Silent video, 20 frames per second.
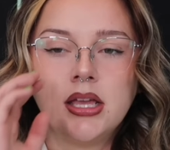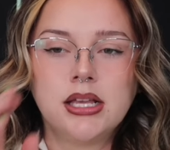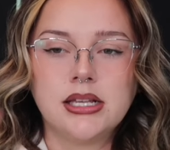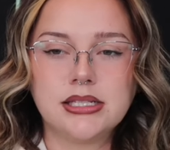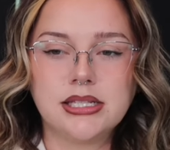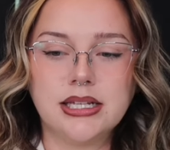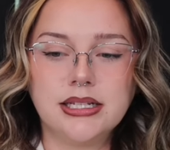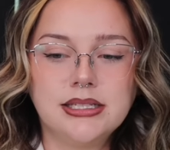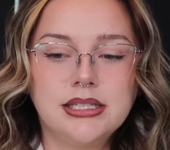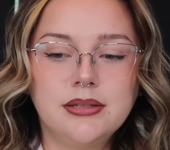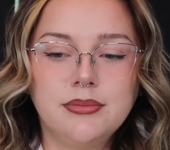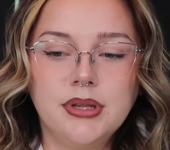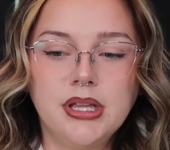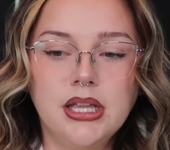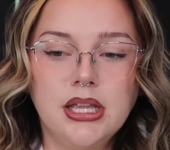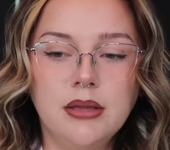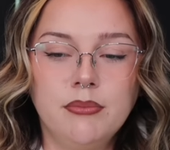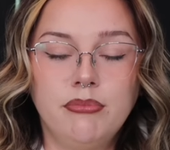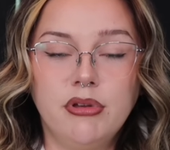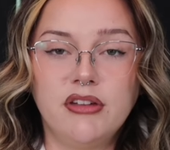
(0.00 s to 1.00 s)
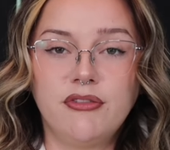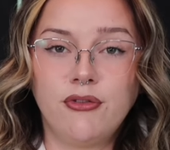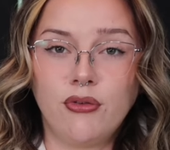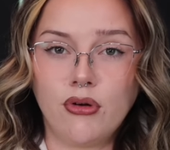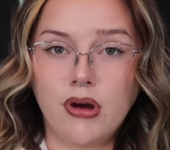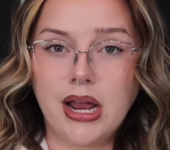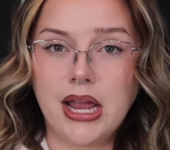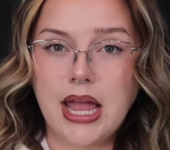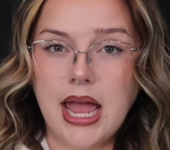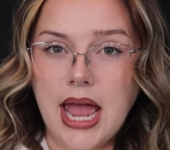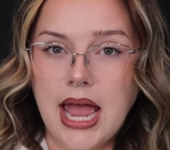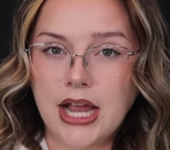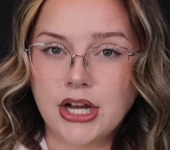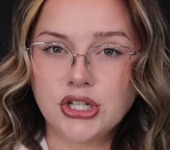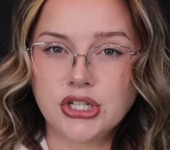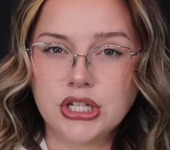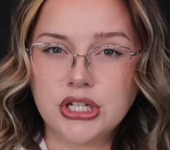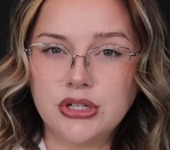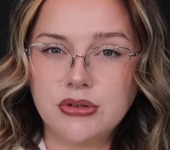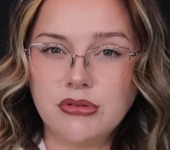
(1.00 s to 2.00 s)
sent to me before I
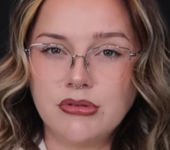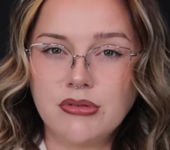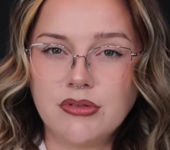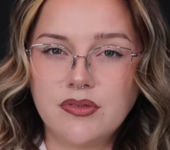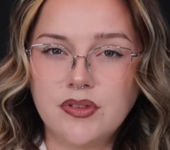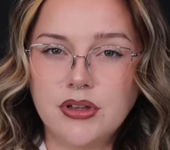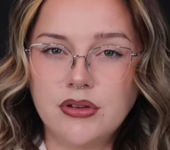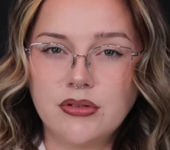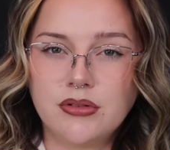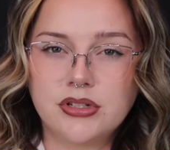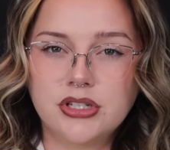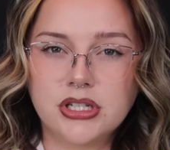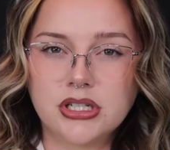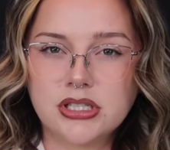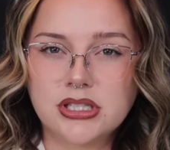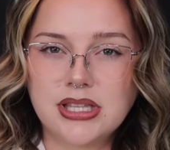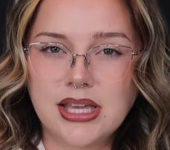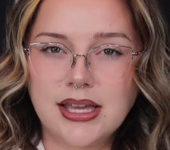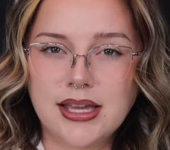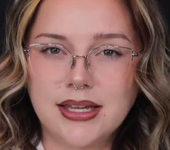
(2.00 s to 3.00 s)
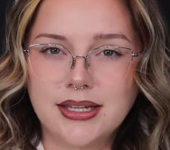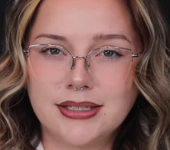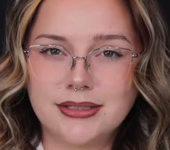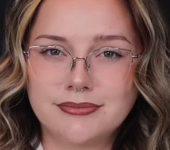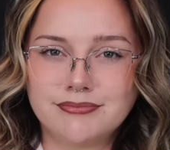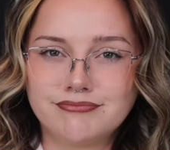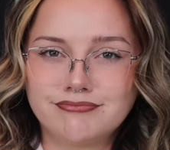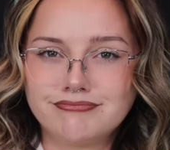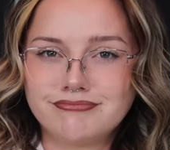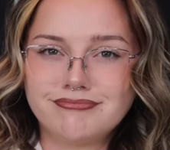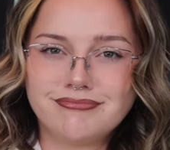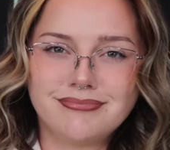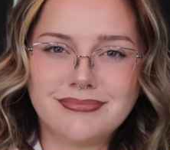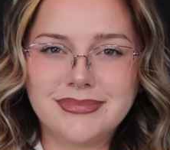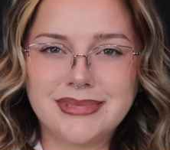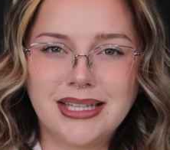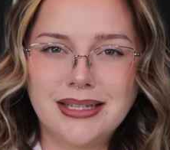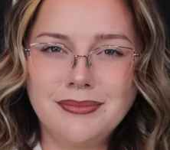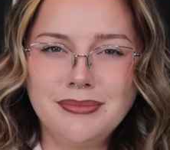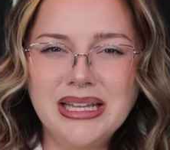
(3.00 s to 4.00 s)
actually do a review, just that
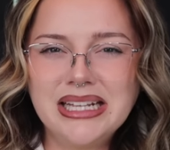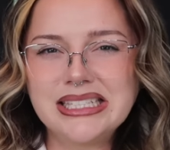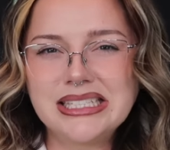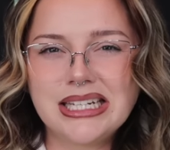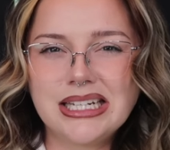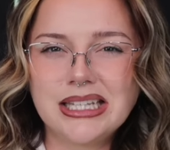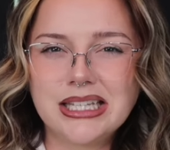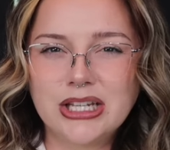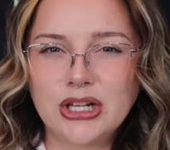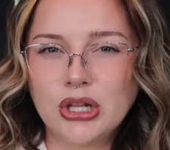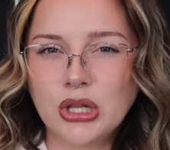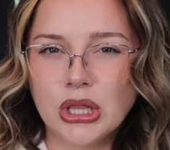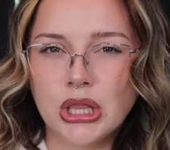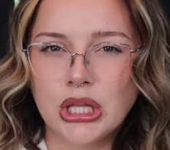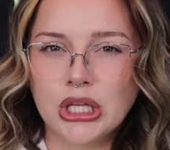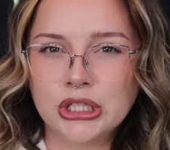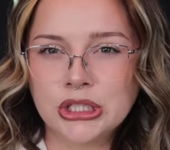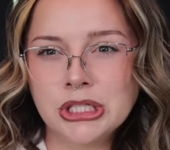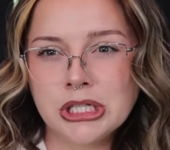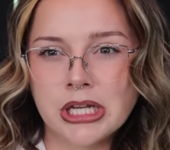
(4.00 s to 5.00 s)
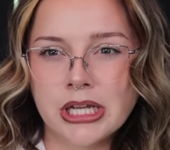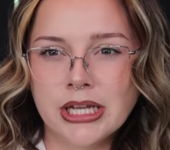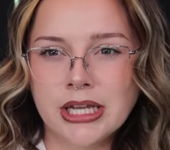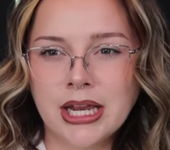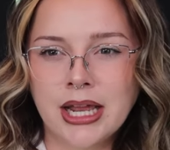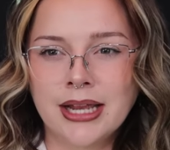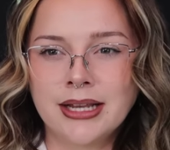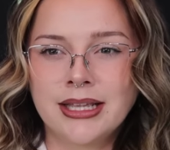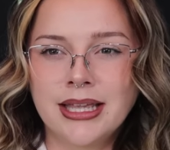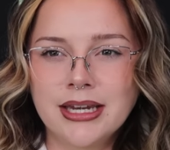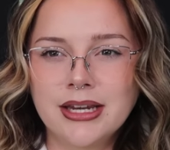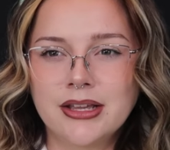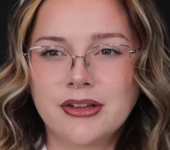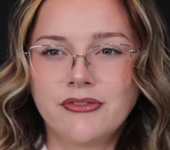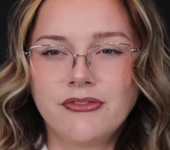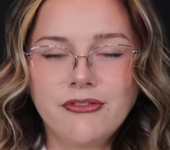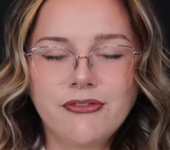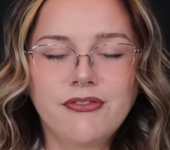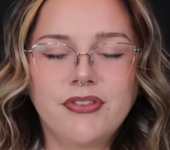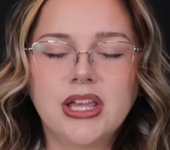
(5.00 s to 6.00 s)
it makes it a little legit. I get
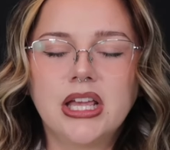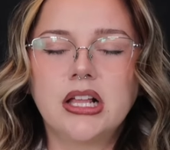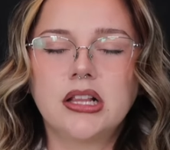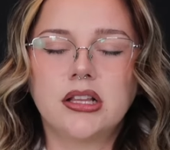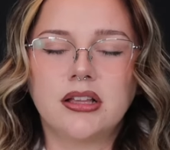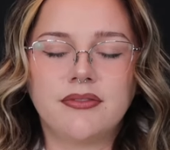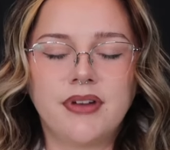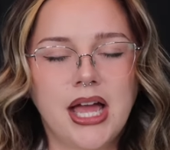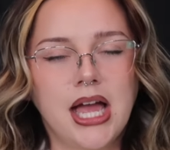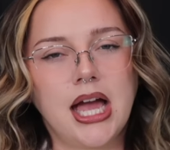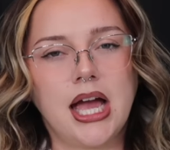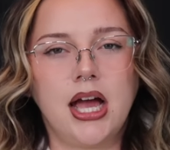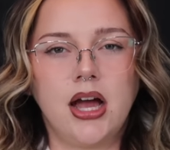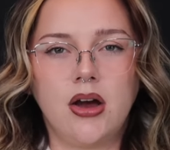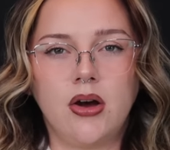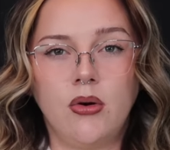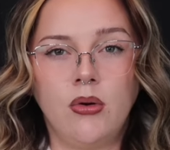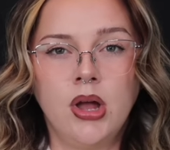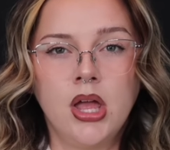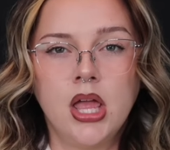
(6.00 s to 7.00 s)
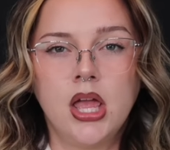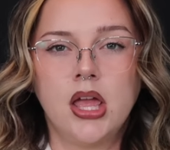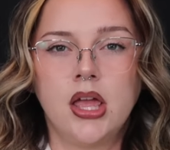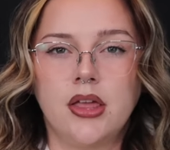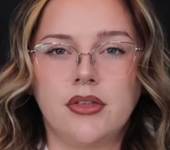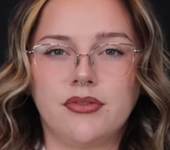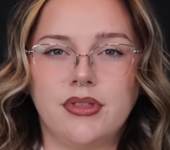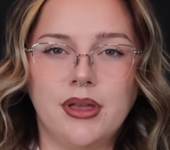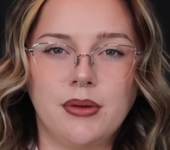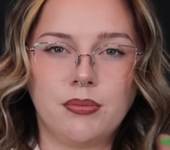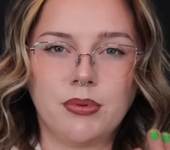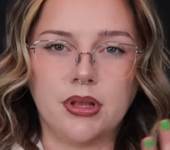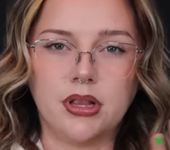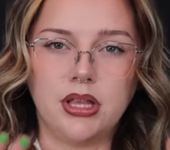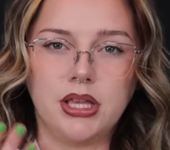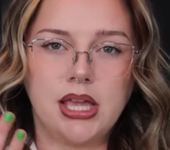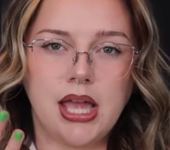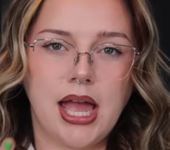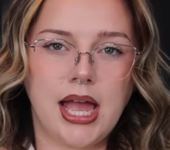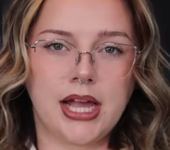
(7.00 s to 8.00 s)
a feel of how they
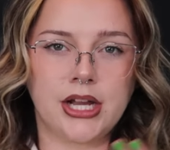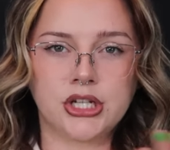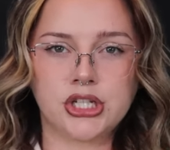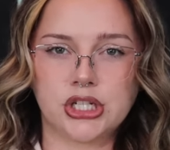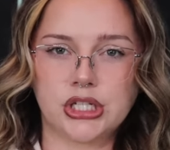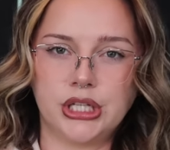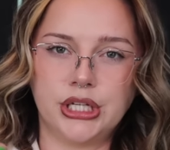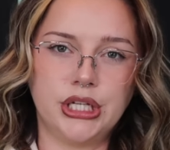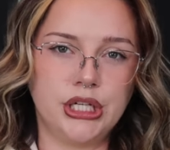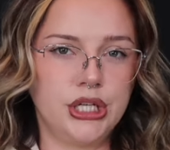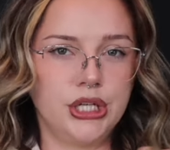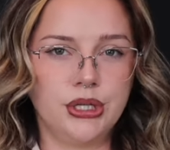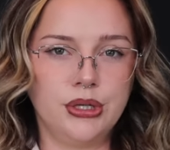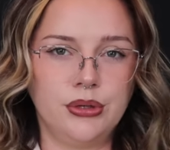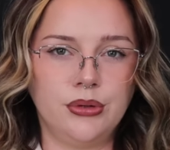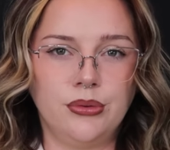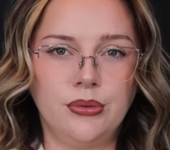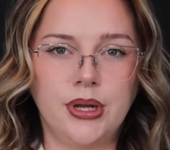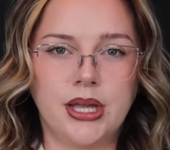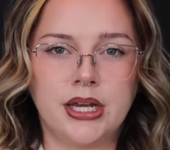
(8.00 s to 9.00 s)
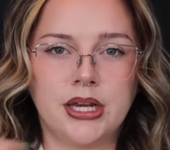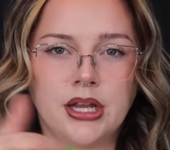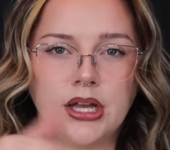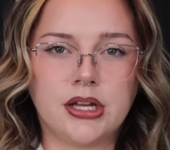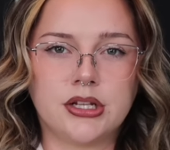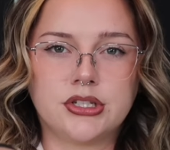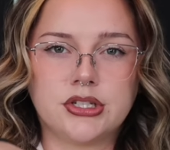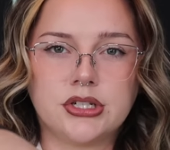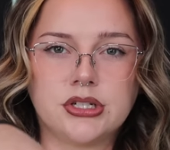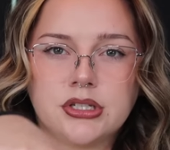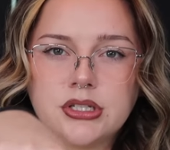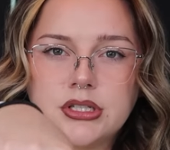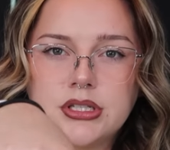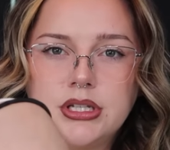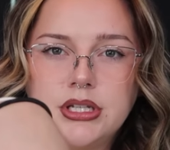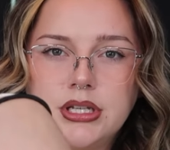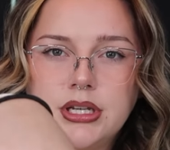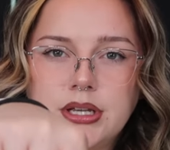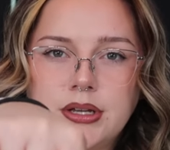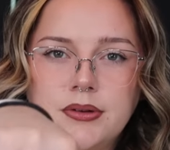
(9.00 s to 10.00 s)
really actually do, and not just,
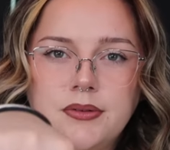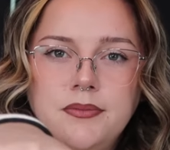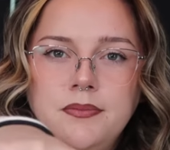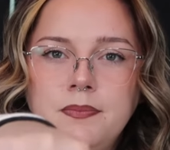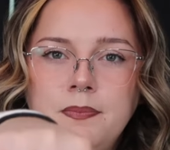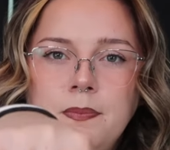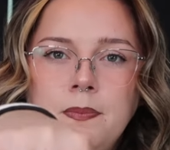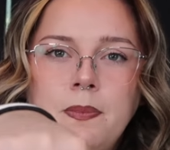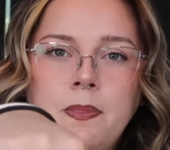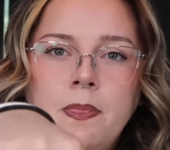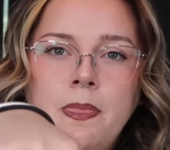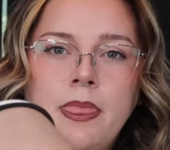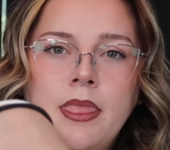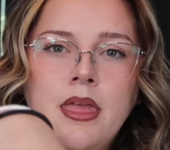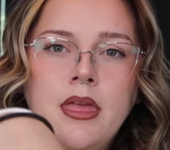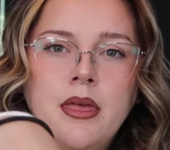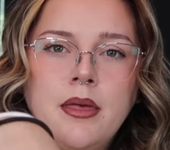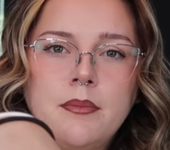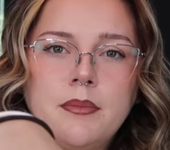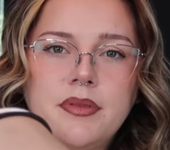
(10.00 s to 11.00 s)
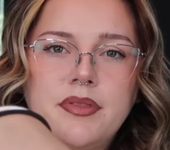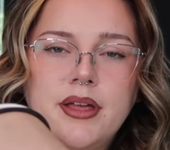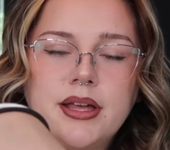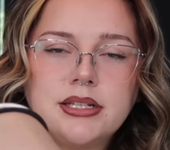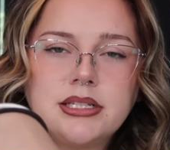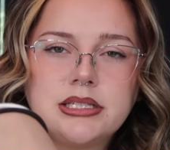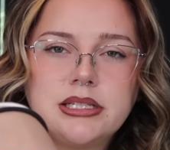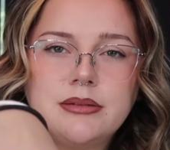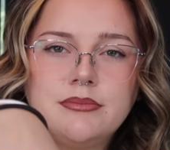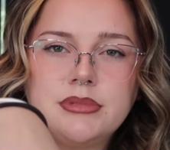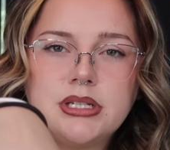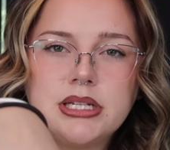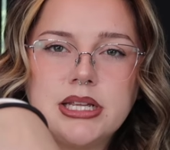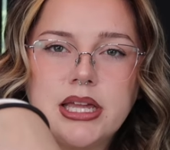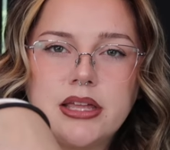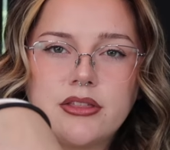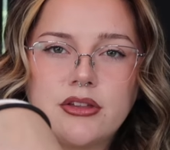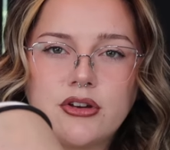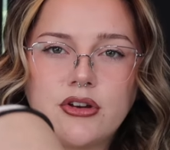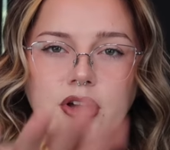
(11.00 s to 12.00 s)
you know, that's them
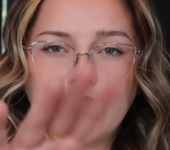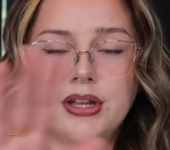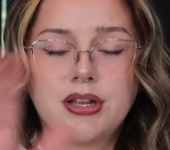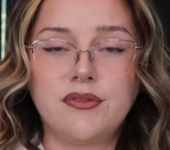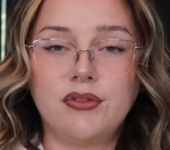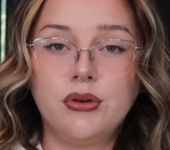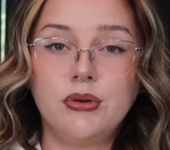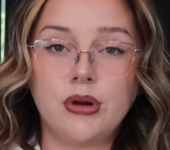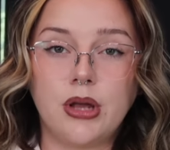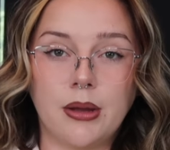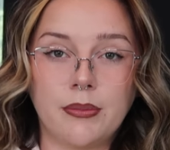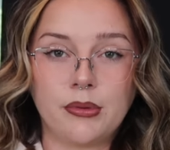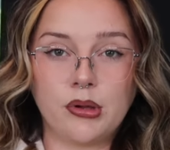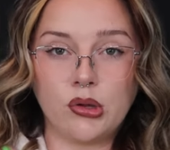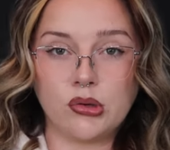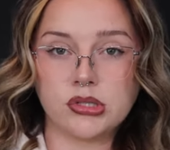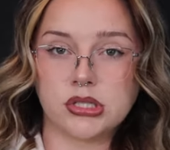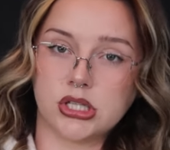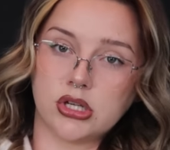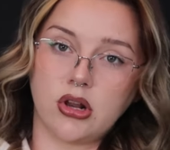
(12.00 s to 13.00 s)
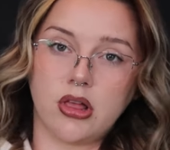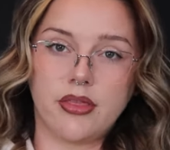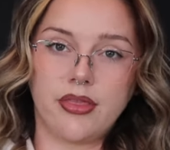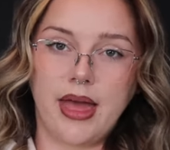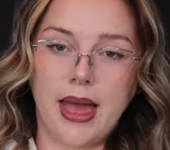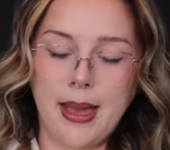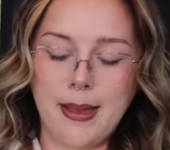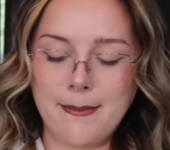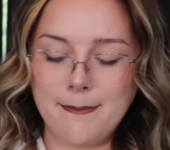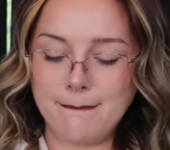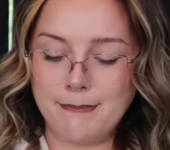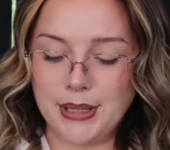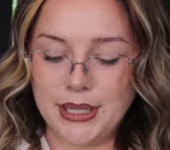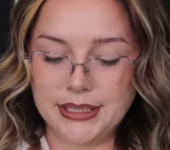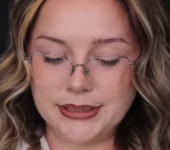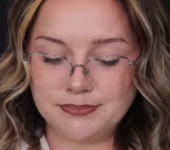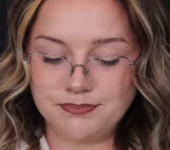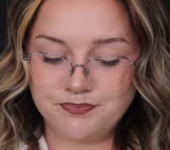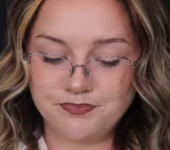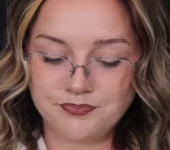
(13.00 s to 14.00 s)
together. I'll give you an up close and all that.
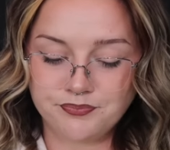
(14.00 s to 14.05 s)
But